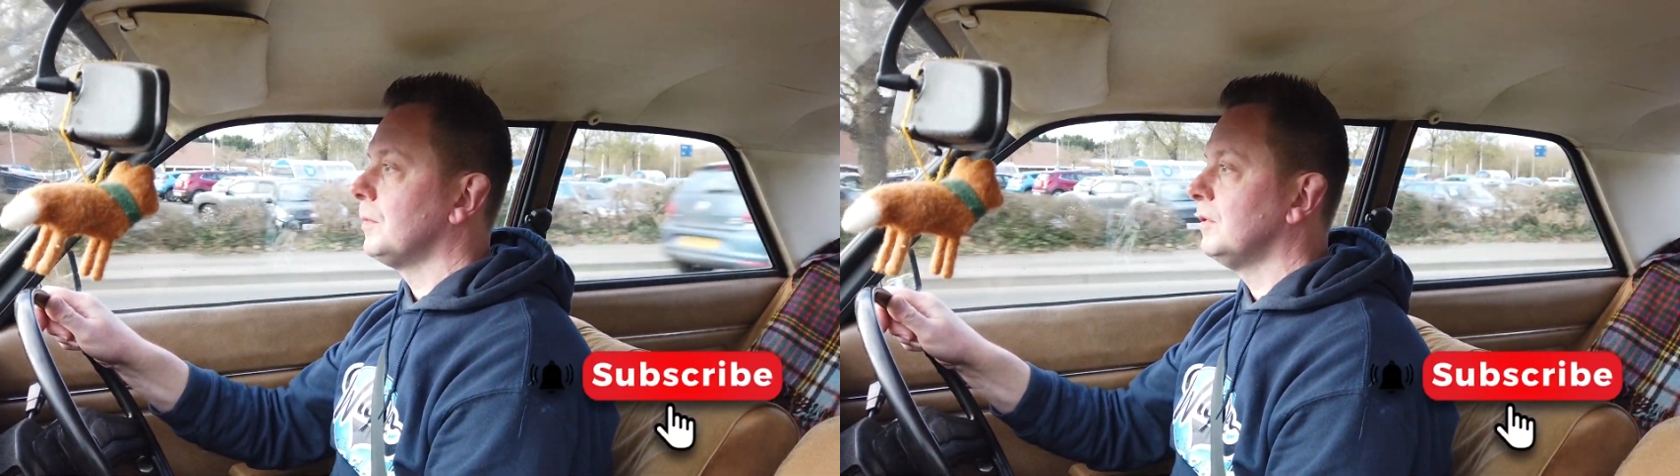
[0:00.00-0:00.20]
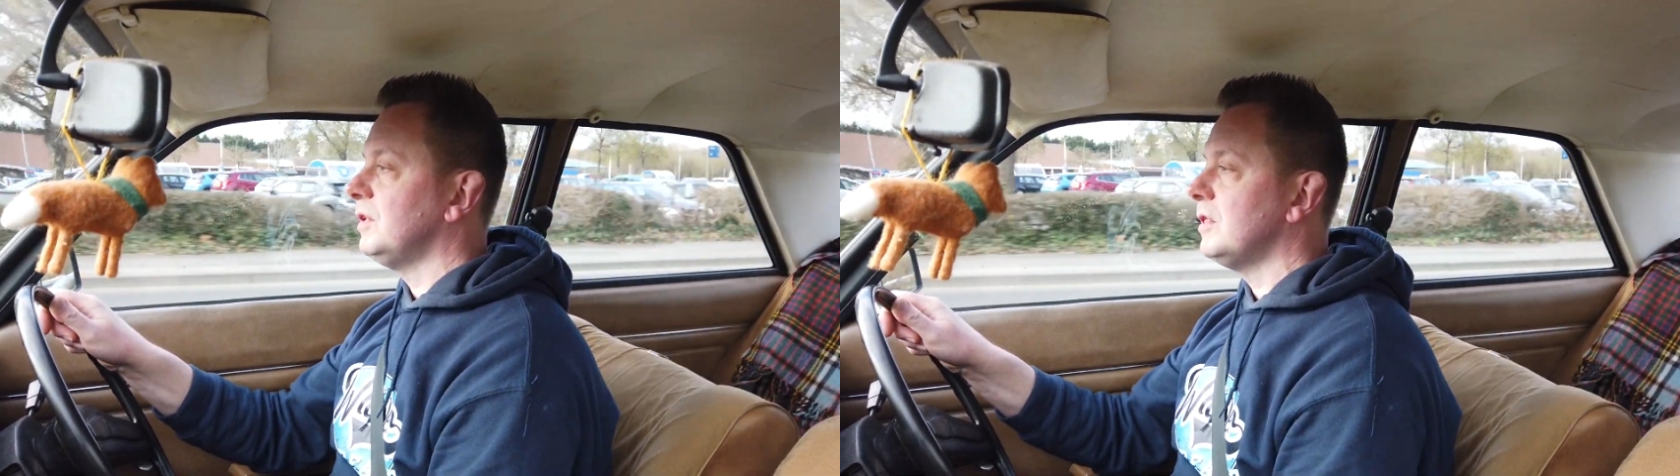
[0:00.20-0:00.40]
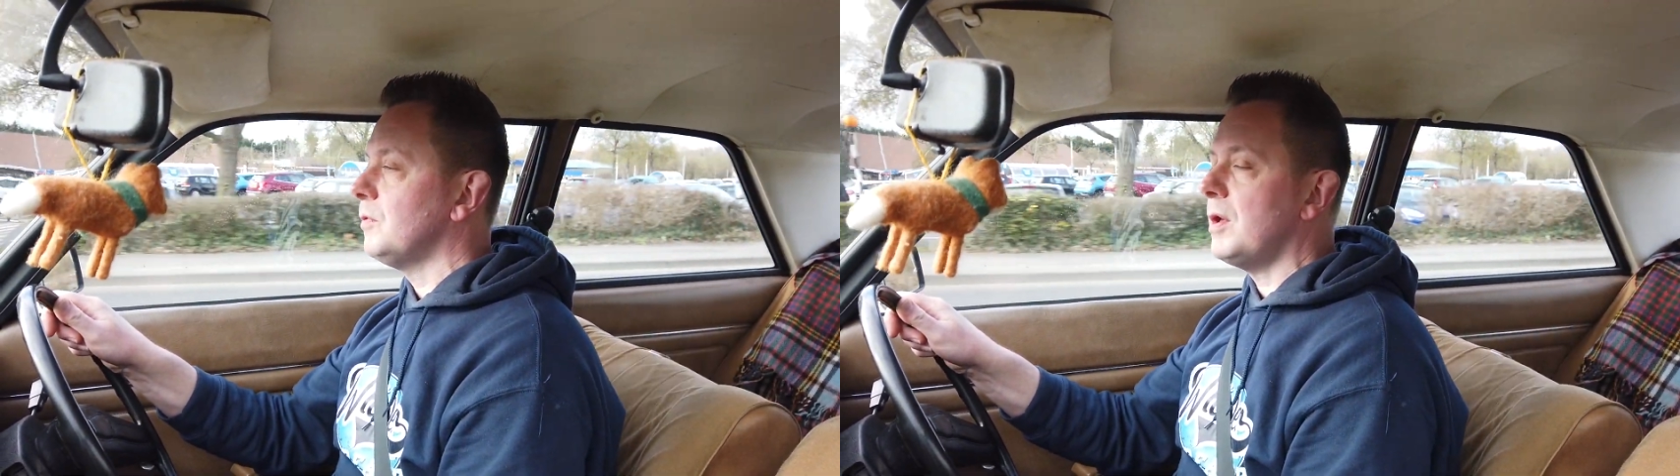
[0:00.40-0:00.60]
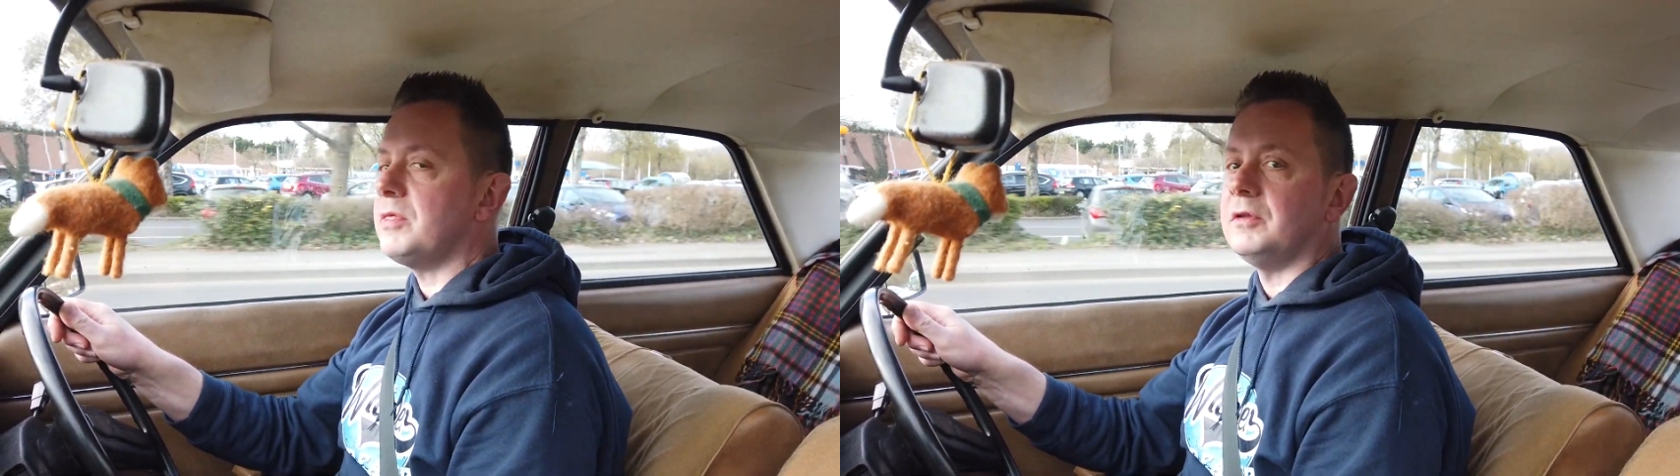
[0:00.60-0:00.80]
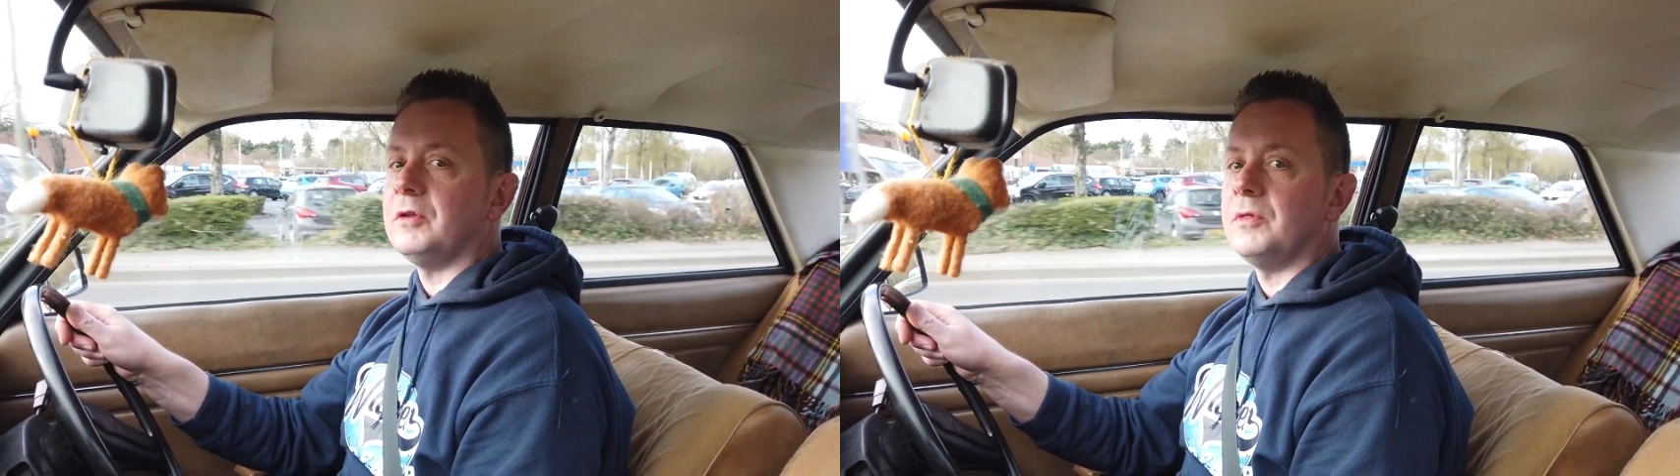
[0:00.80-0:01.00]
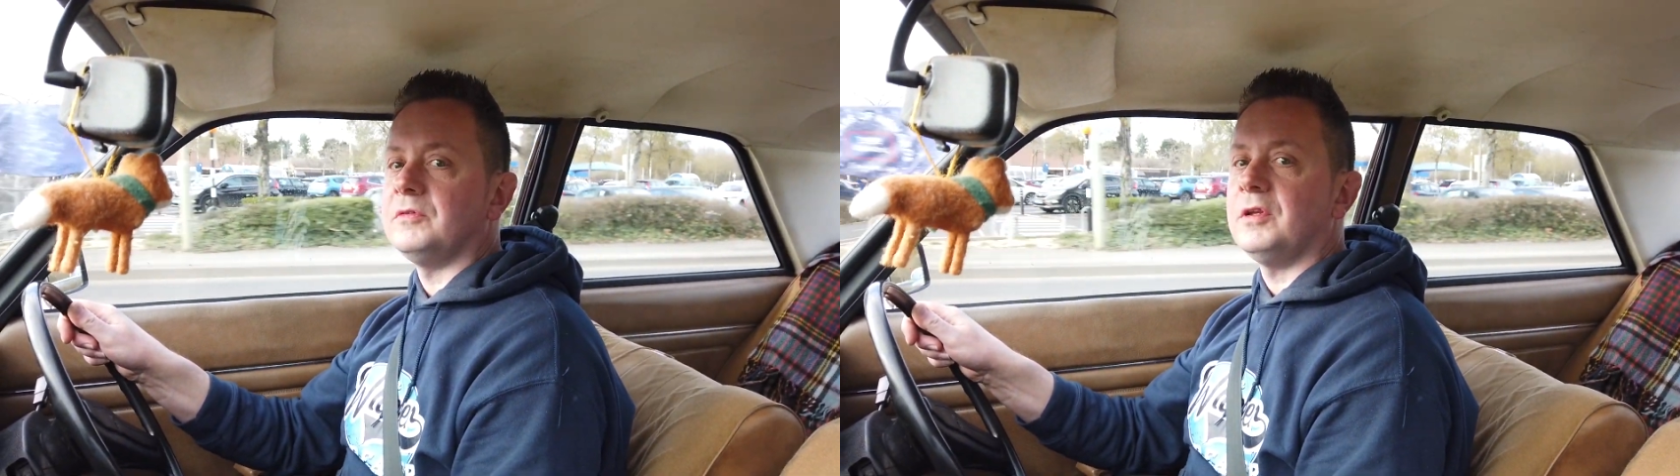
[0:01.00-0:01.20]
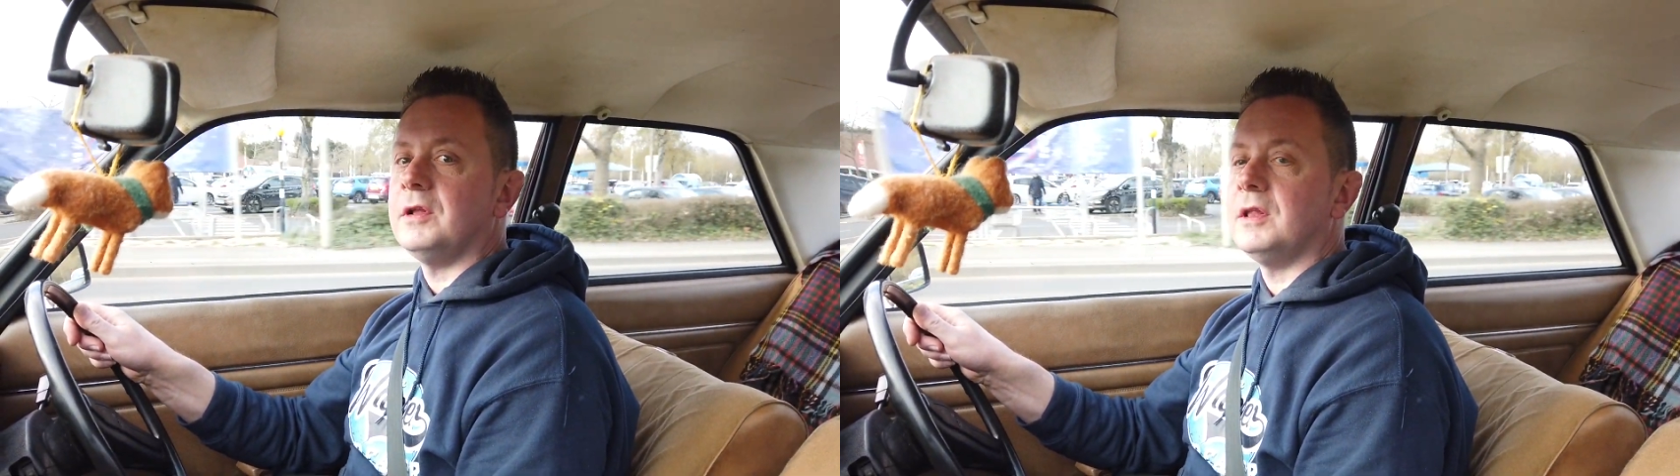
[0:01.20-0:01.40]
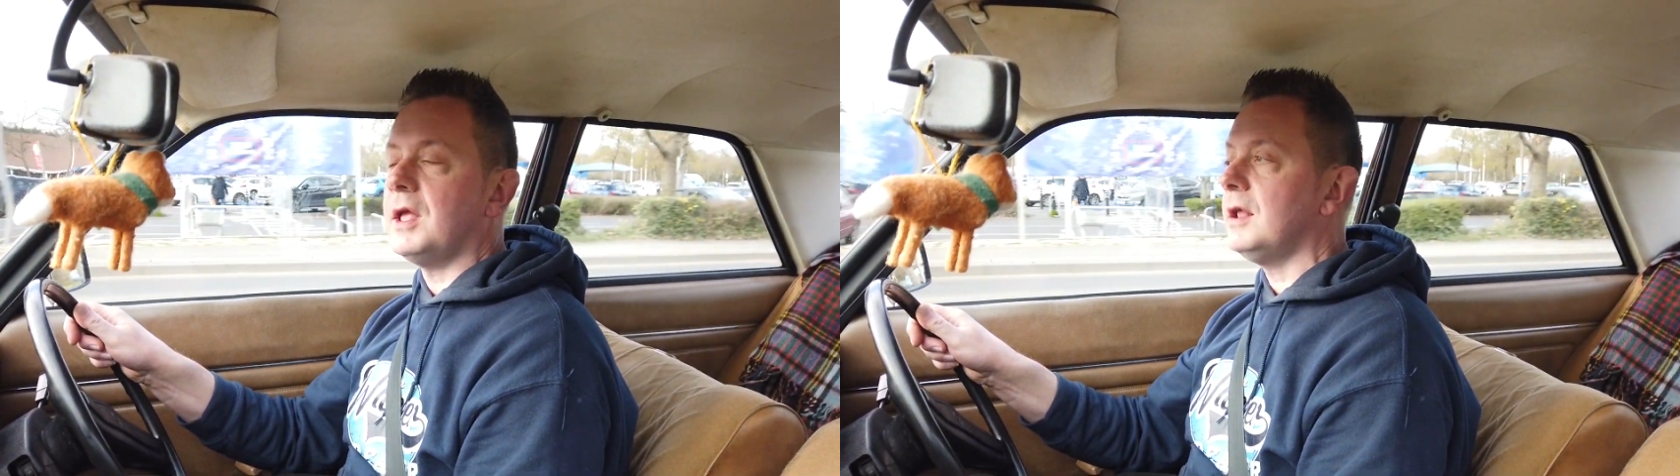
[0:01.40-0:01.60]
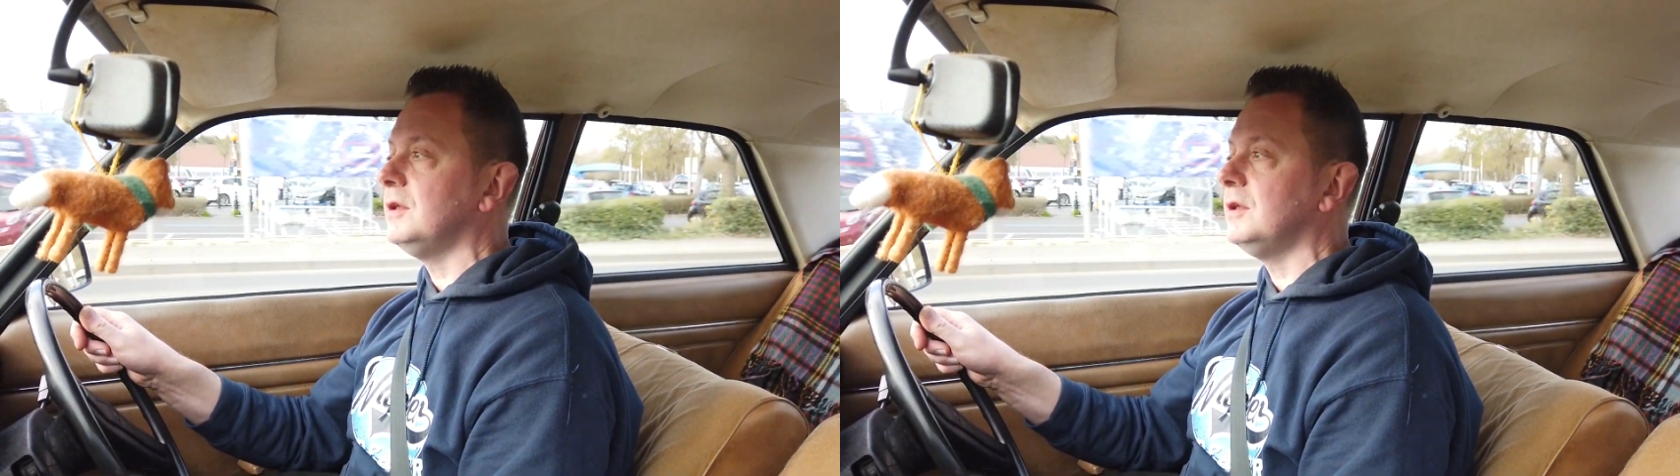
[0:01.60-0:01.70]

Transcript: See, the weather's on the turn again.